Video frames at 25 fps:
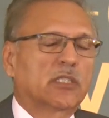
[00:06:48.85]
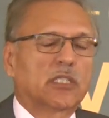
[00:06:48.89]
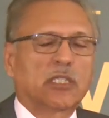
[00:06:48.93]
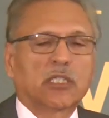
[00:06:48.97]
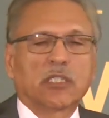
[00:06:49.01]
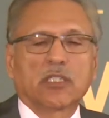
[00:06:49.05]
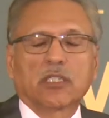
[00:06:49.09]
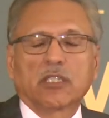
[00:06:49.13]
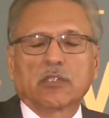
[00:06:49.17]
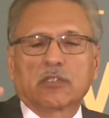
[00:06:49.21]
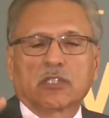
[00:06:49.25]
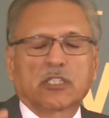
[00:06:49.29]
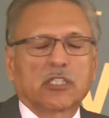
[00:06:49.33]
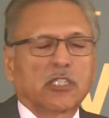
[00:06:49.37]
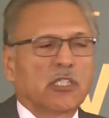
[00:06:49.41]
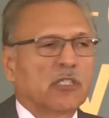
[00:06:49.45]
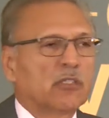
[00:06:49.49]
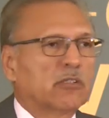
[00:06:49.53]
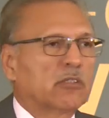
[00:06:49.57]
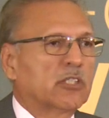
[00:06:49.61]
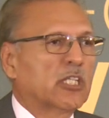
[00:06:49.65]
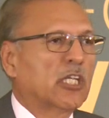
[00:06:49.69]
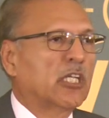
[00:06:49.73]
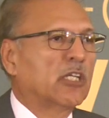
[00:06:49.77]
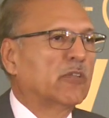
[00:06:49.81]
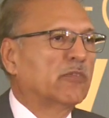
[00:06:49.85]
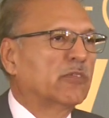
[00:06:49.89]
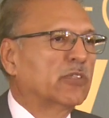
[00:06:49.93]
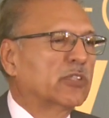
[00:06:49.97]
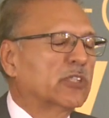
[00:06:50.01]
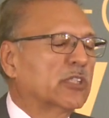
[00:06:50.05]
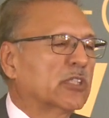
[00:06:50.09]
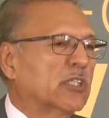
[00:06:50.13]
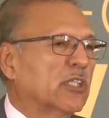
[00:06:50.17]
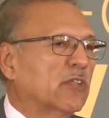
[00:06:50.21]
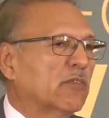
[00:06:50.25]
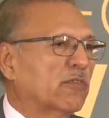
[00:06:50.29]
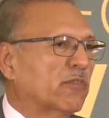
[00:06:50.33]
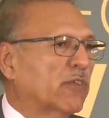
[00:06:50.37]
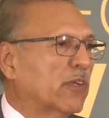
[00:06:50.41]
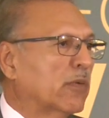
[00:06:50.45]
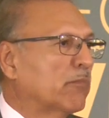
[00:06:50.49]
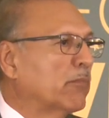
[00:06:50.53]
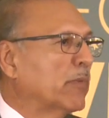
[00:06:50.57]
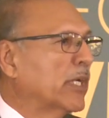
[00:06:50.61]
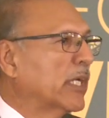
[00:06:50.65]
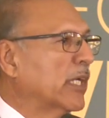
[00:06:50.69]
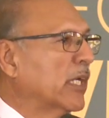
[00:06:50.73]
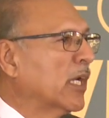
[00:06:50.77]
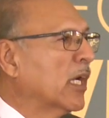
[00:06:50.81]
in the television and
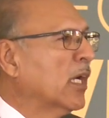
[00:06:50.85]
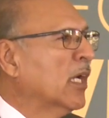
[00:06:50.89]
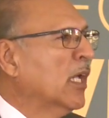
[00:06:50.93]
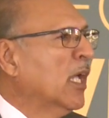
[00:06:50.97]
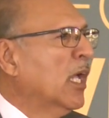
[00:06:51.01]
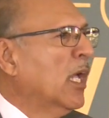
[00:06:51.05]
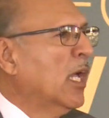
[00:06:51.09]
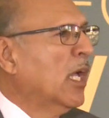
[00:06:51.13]
film media